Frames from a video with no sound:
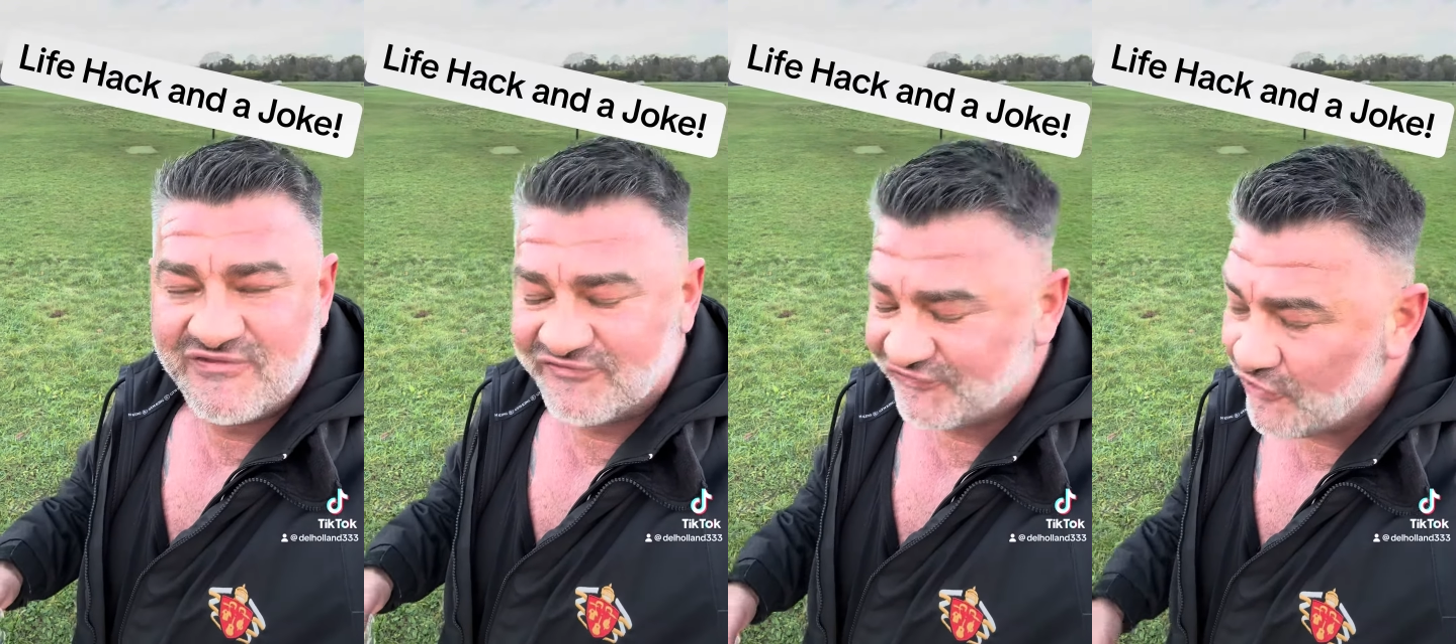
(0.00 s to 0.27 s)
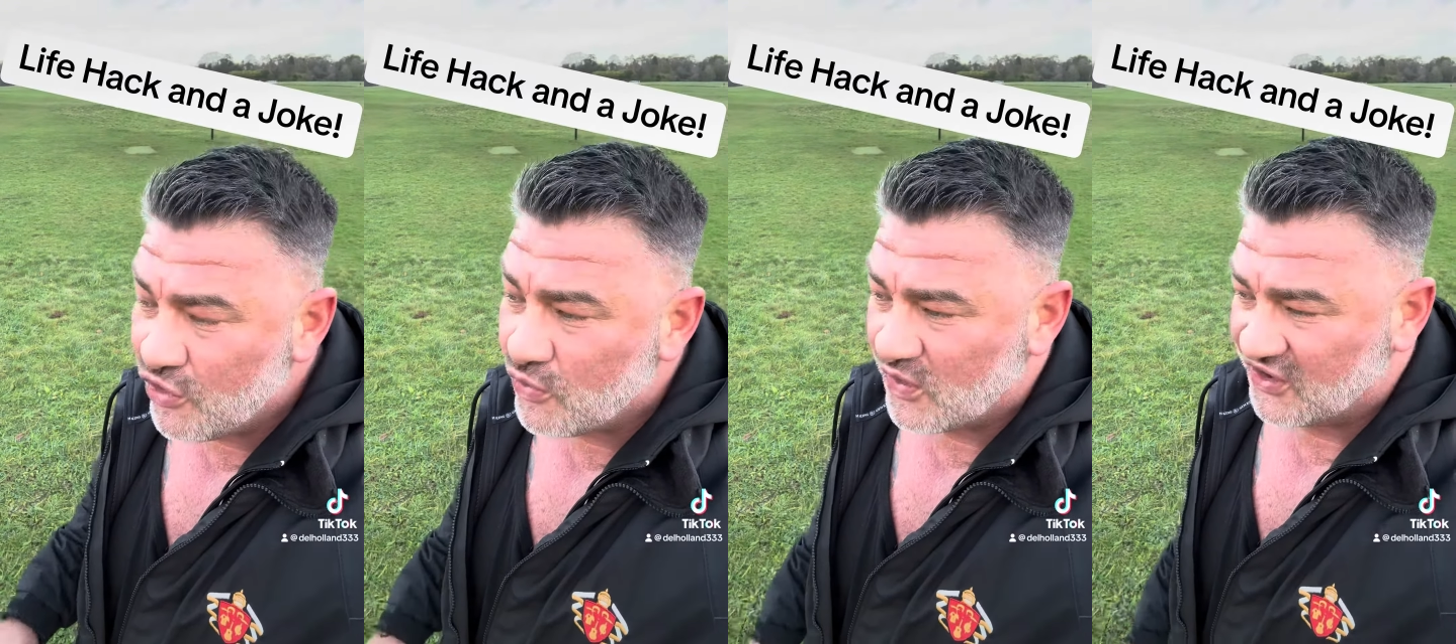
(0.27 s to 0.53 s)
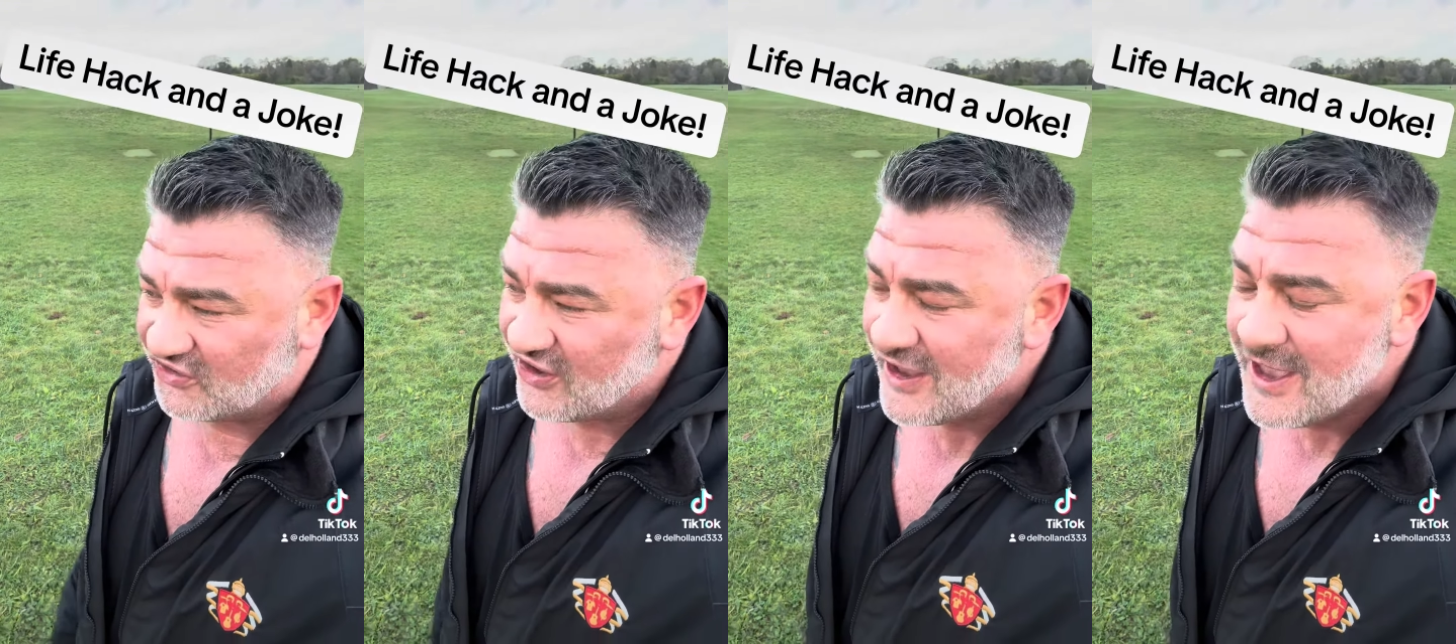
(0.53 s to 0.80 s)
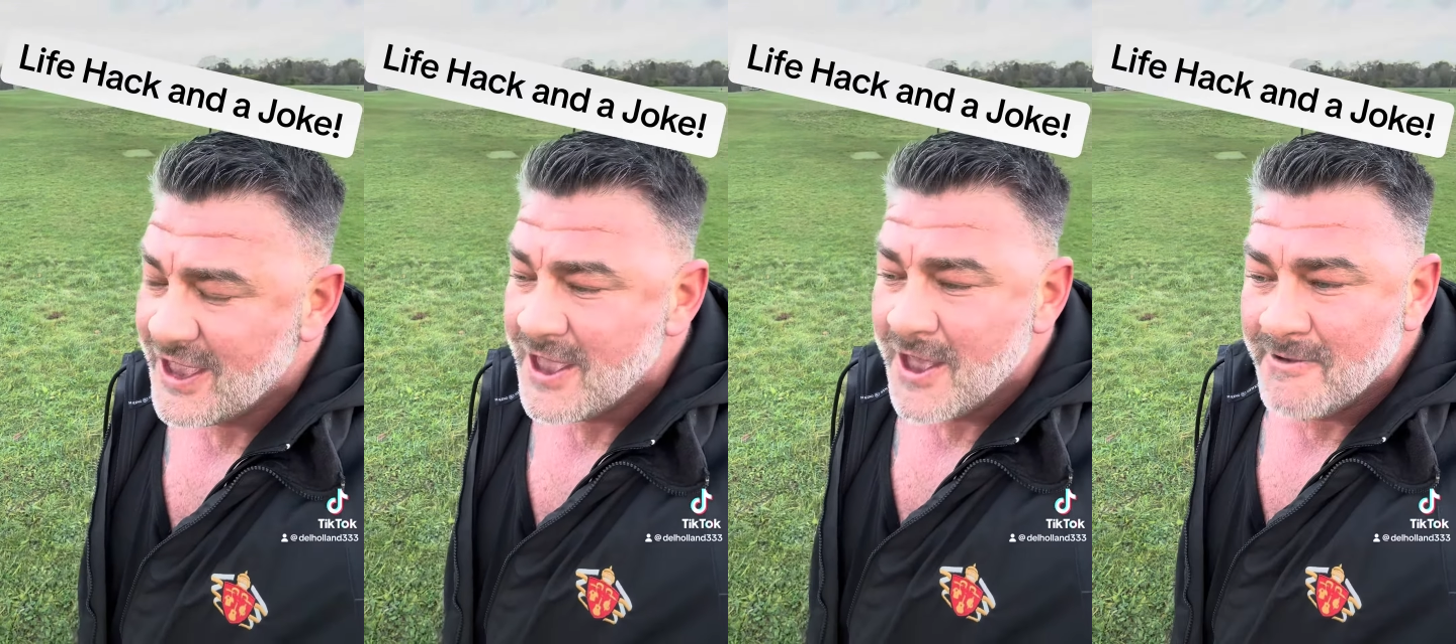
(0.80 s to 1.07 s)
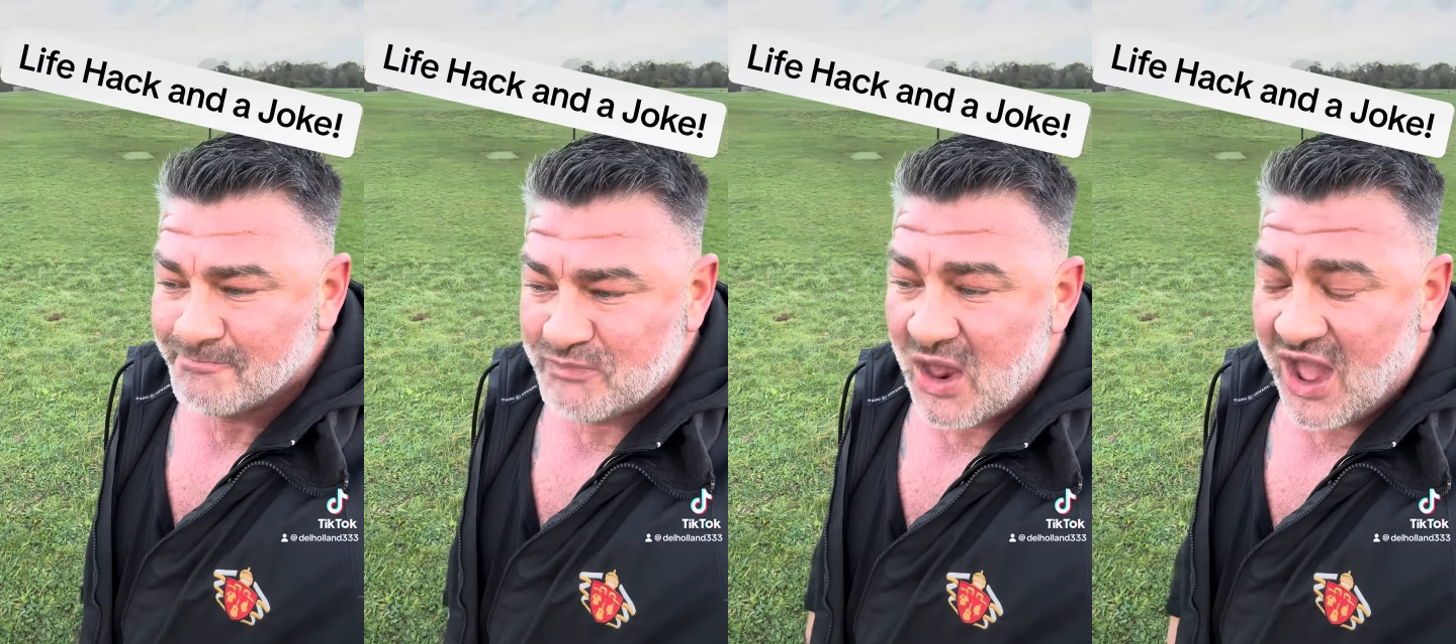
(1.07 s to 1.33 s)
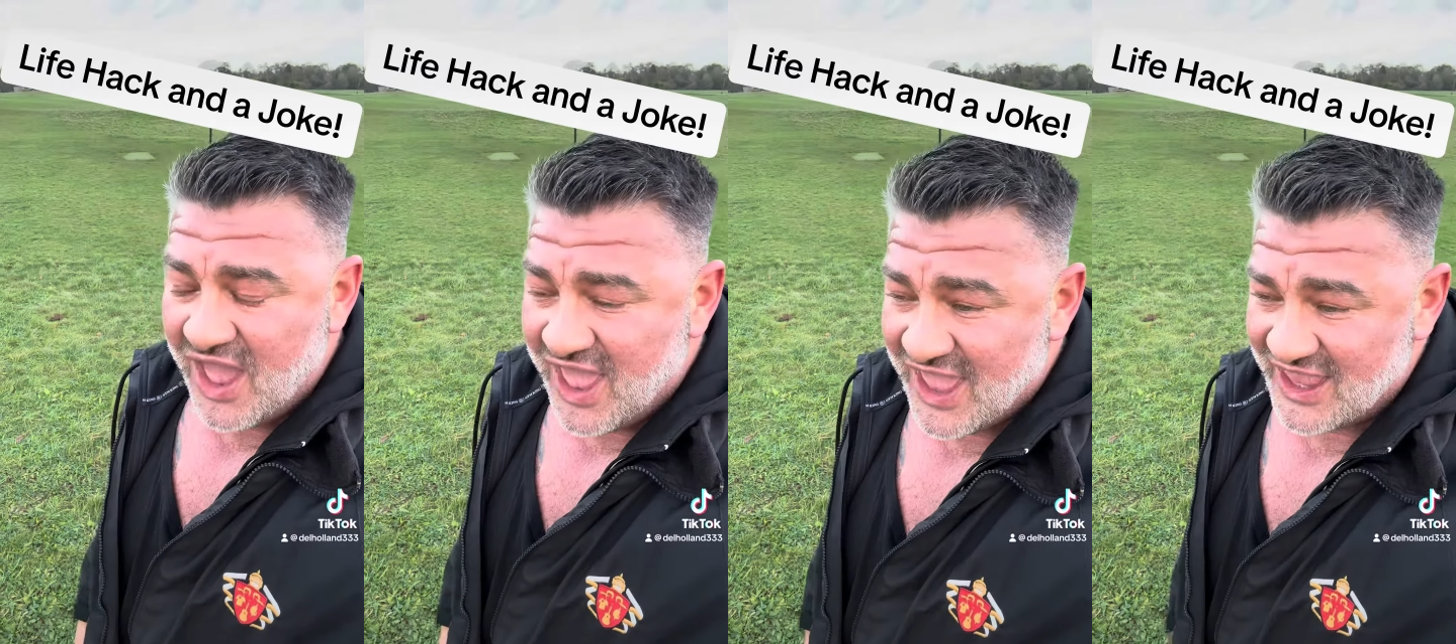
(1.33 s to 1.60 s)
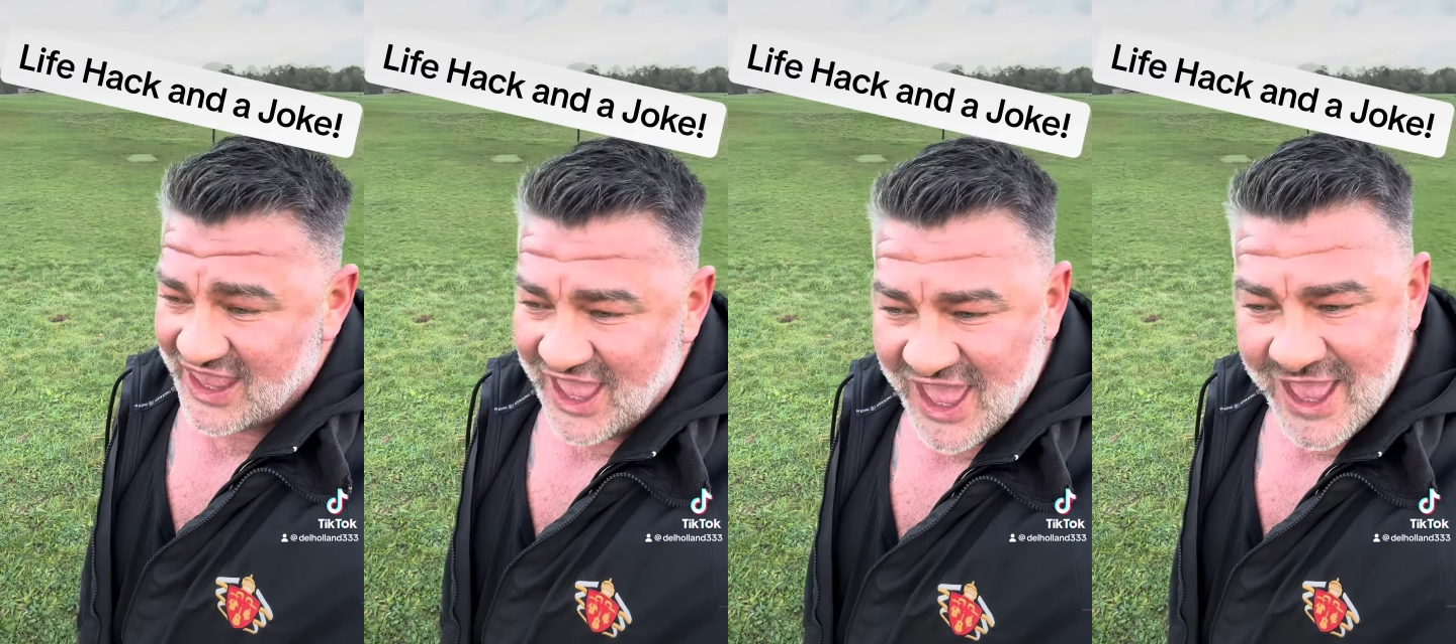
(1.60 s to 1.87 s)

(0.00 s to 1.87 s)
forward. But hey,